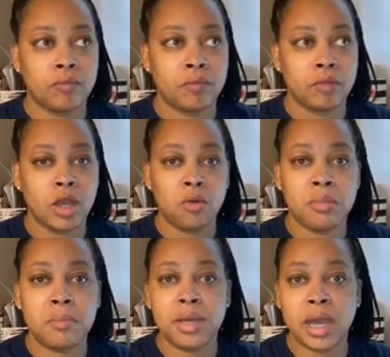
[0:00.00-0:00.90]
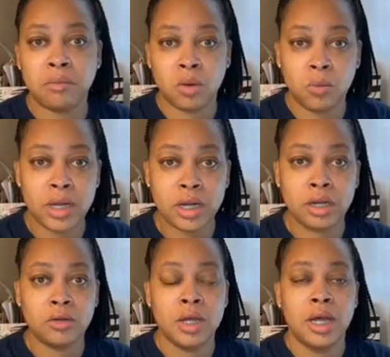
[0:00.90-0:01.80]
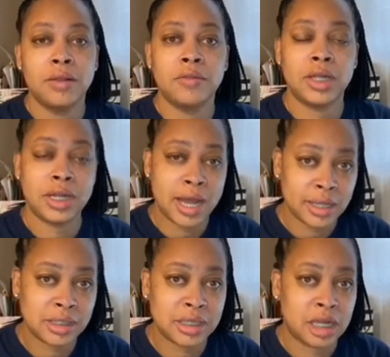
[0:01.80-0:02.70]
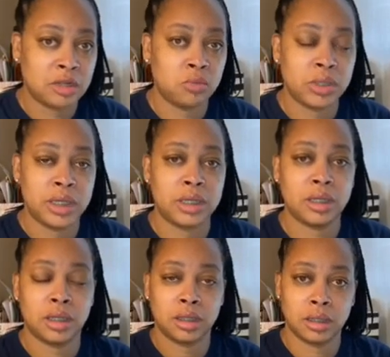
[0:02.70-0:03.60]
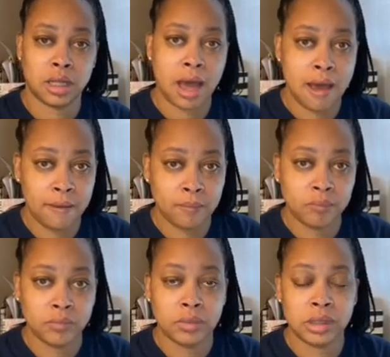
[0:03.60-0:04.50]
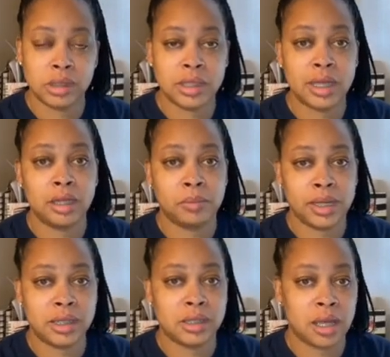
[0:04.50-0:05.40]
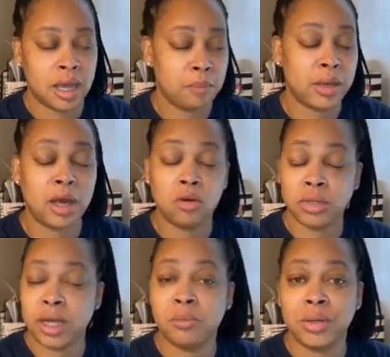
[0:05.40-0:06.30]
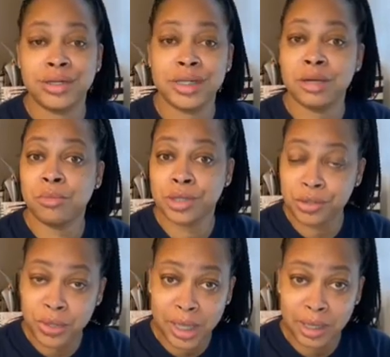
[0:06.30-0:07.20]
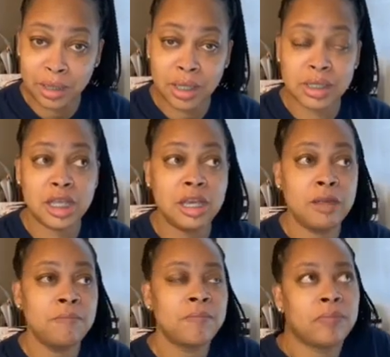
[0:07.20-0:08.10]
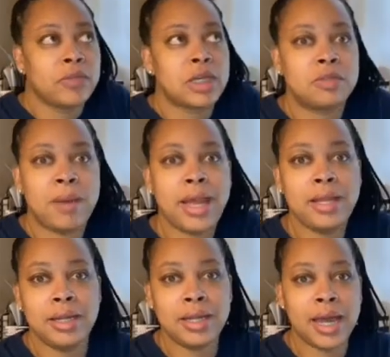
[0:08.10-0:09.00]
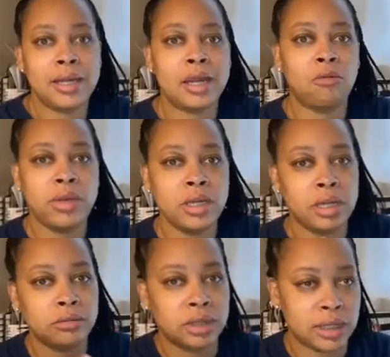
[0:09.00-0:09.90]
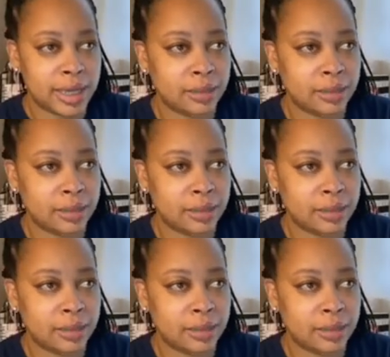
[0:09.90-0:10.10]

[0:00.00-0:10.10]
woman became a widow, the next son would take the place. But Onan didn't want to do that because back in the day, now we know today